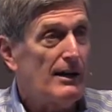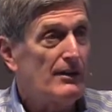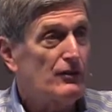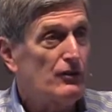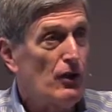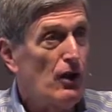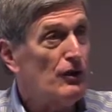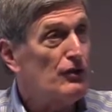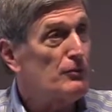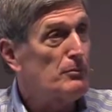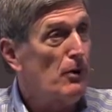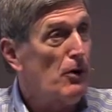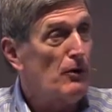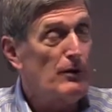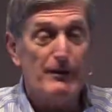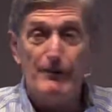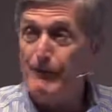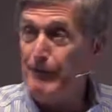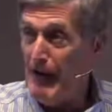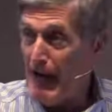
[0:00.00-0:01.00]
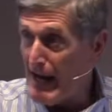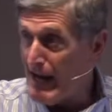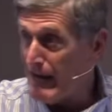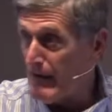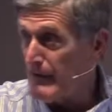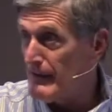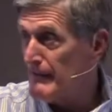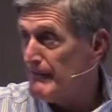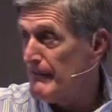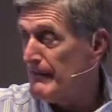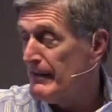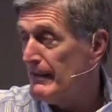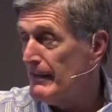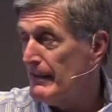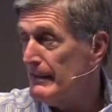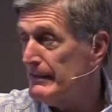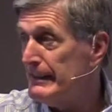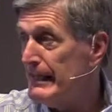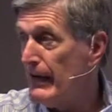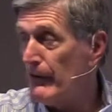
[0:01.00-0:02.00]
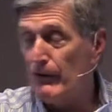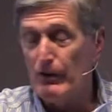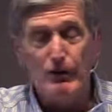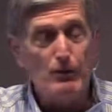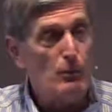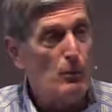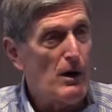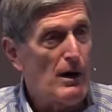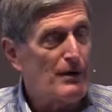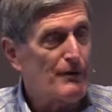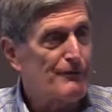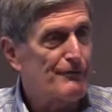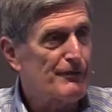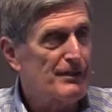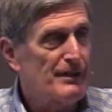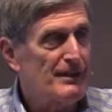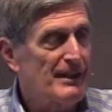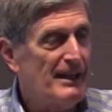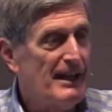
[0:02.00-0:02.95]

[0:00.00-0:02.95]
saw smoke and fire down on the waterfront.